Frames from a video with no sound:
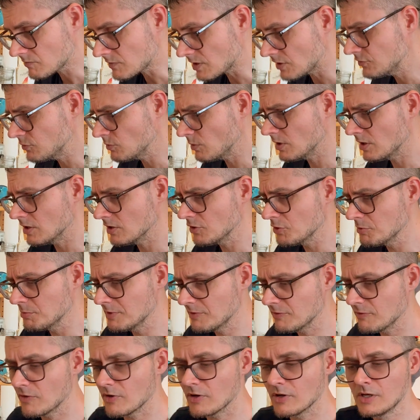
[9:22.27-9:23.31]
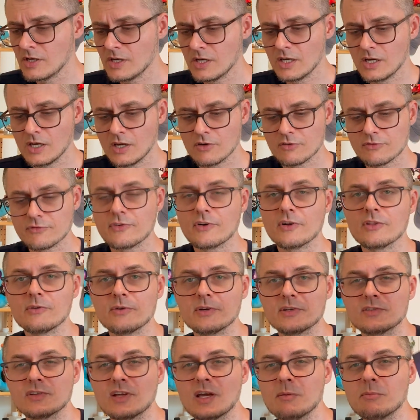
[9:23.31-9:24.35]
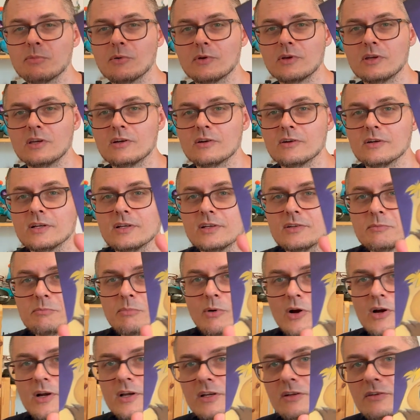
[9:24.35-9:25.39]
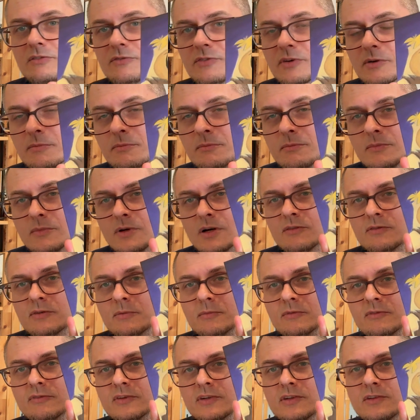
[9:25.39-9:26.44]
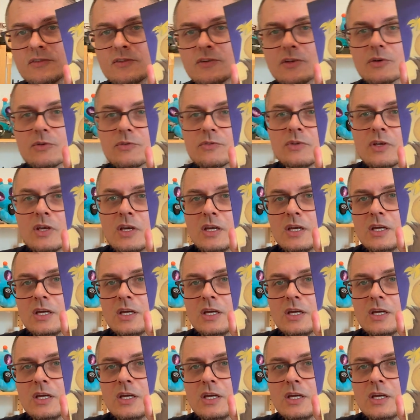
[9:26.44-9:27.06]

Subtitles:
So a little bit of a further example here is Barney from the Flintstones.